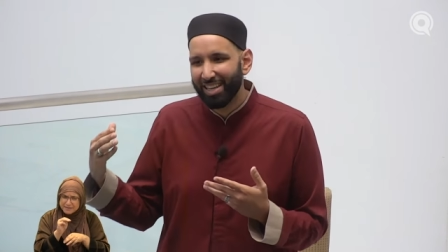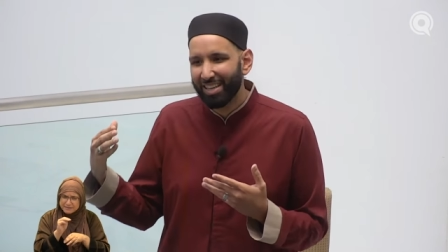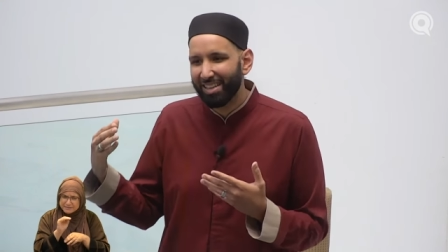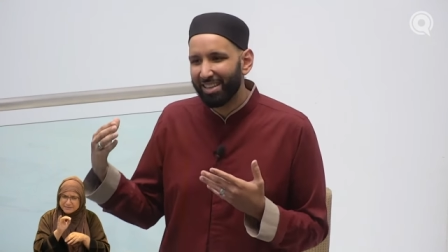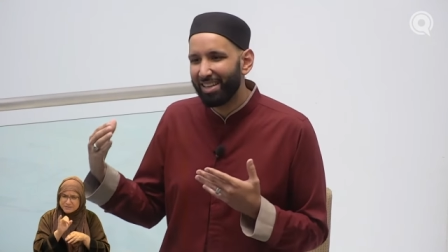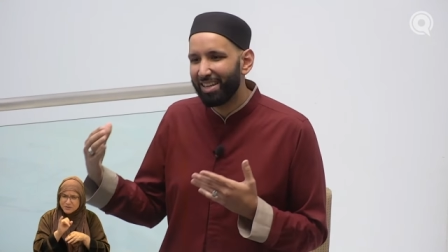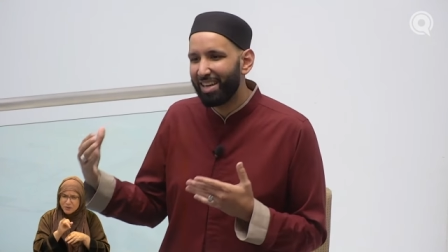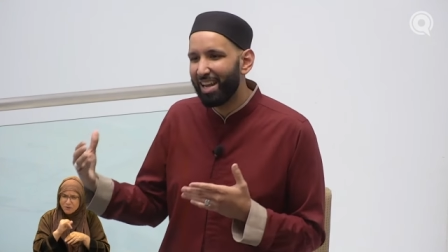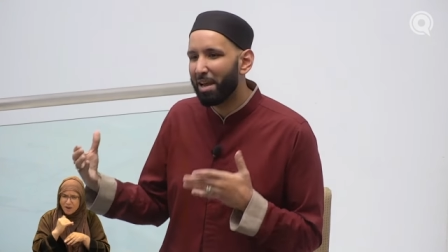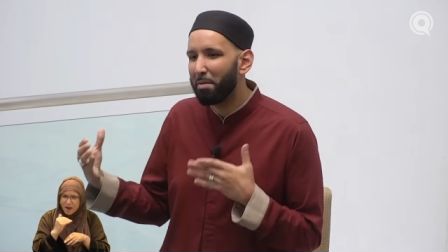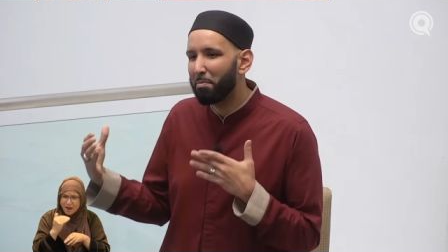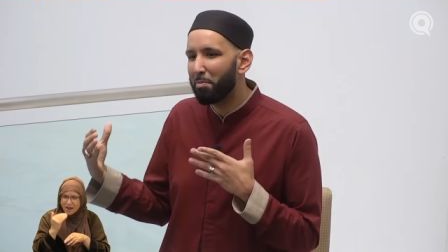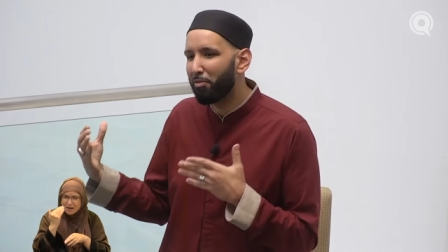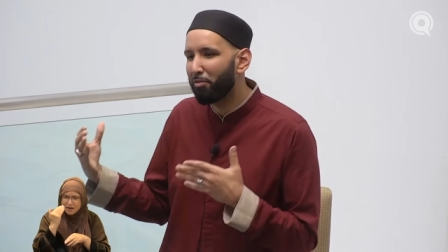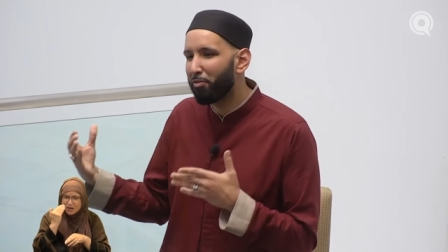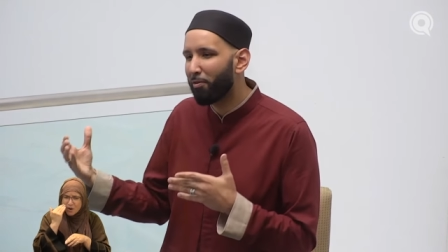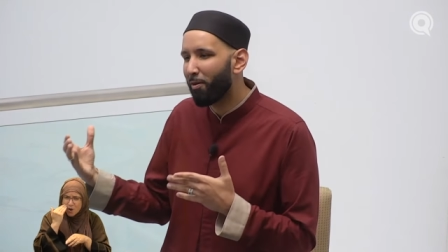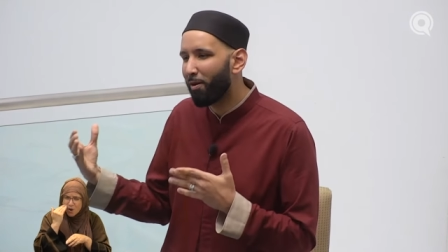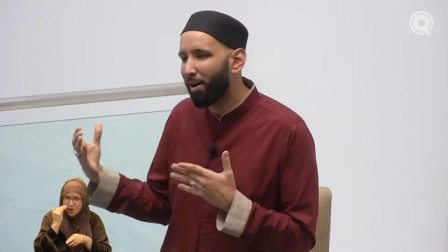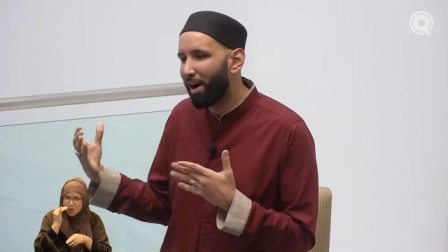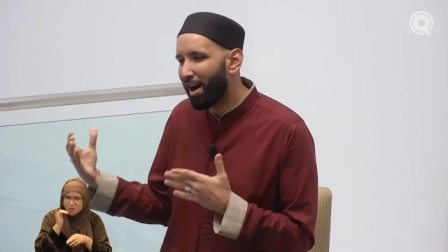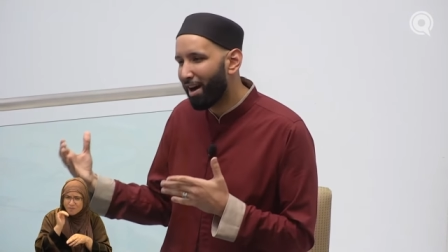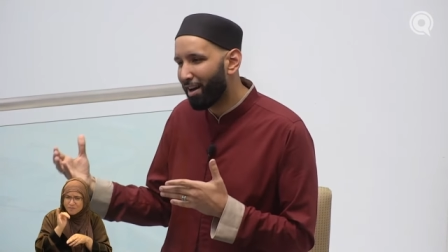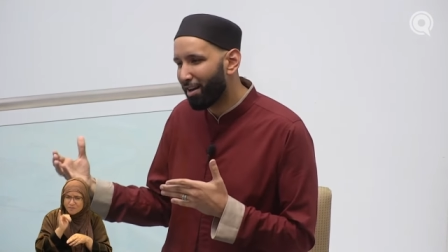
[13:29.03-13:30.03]
the day
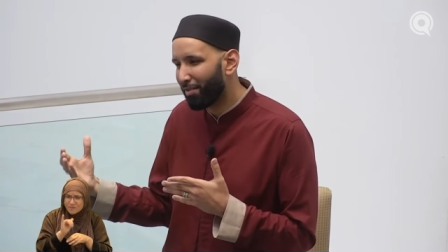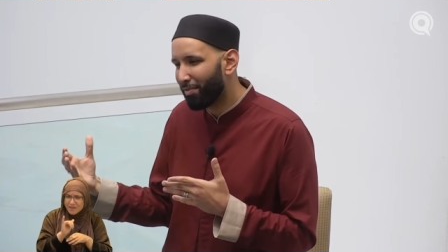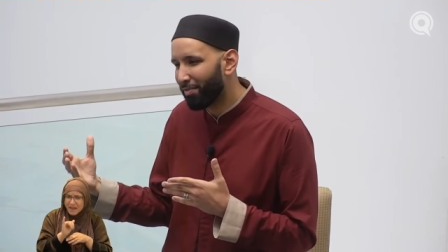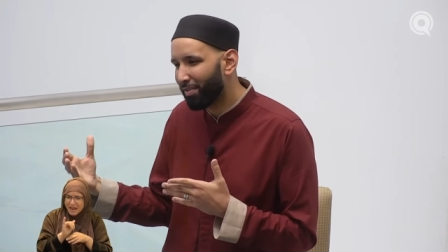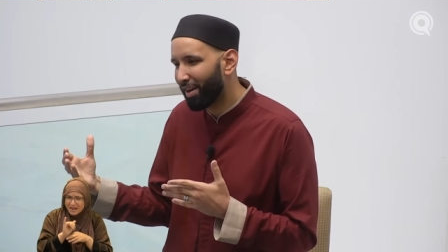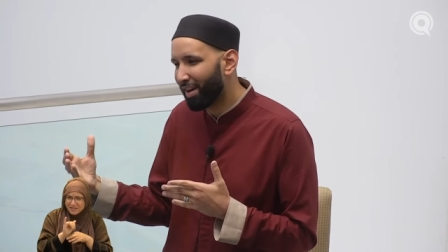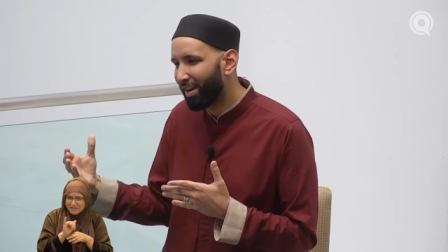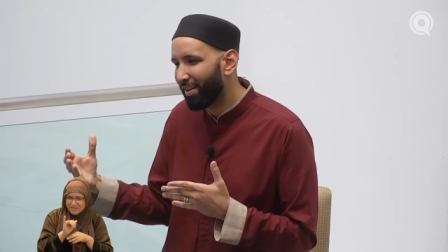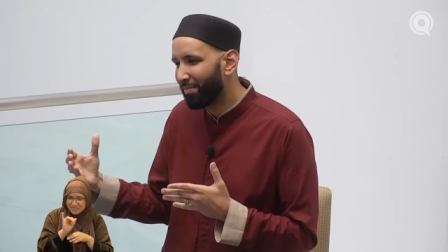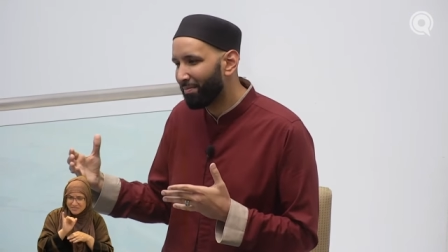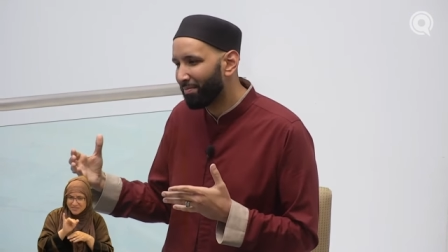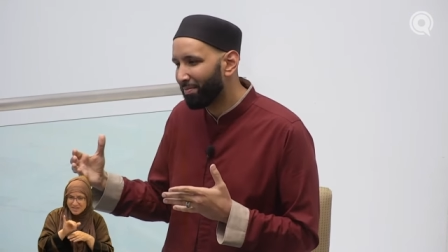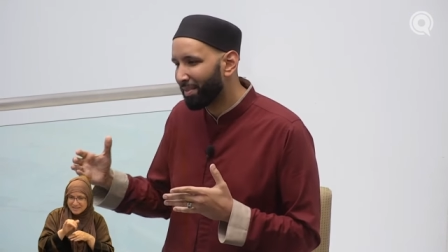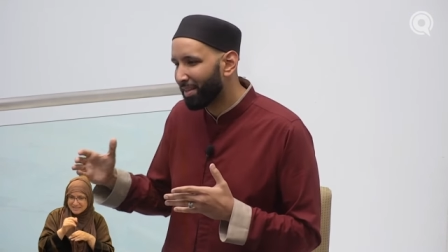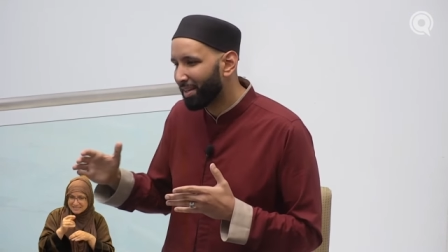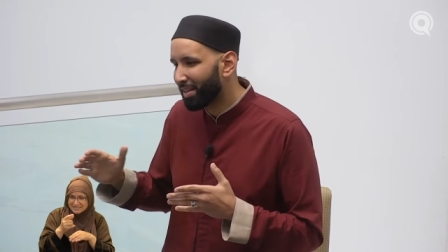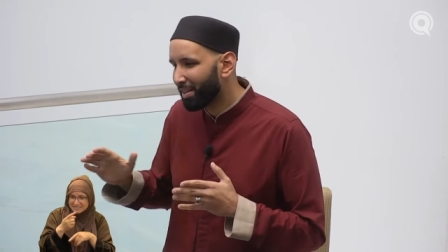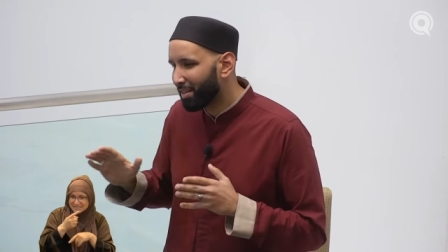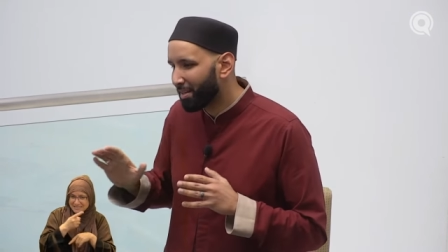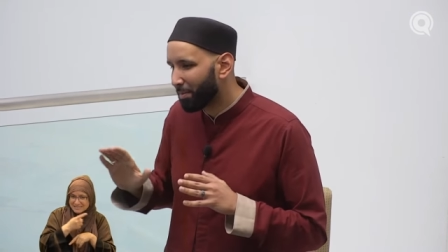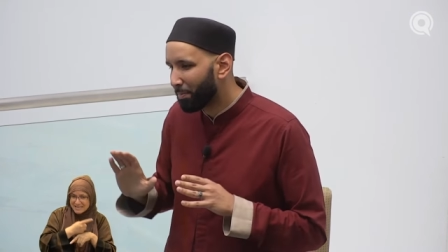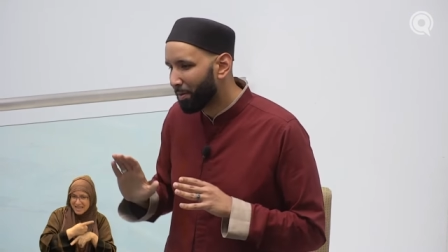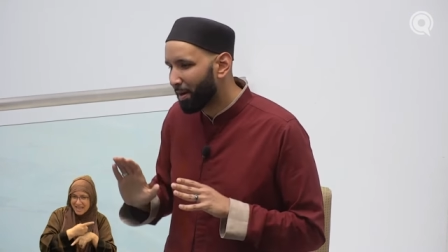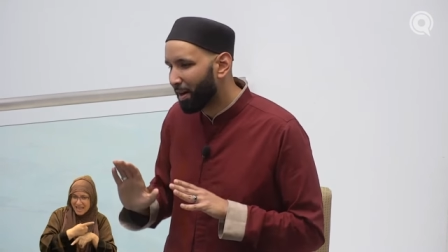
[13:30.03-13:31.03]
before Arafah,
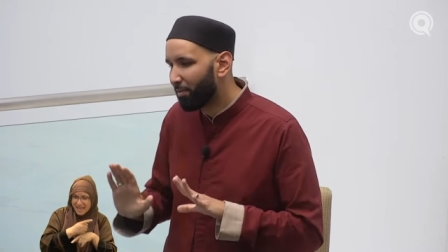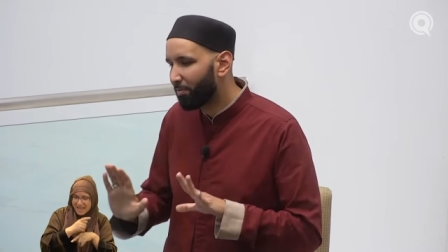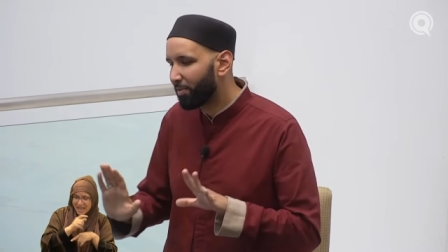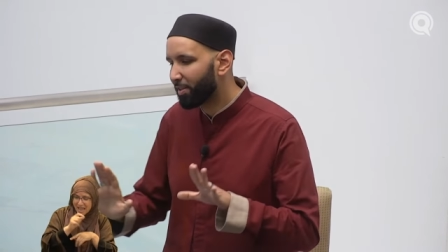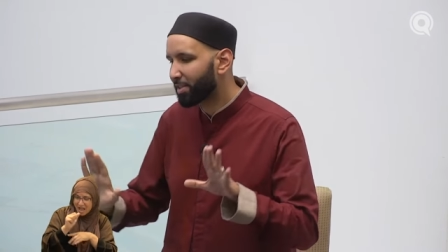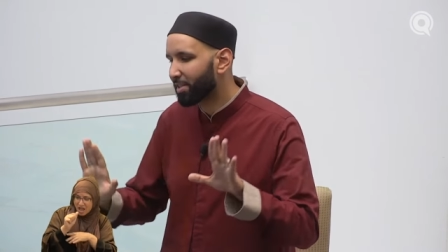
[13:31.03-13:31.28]
the Prophet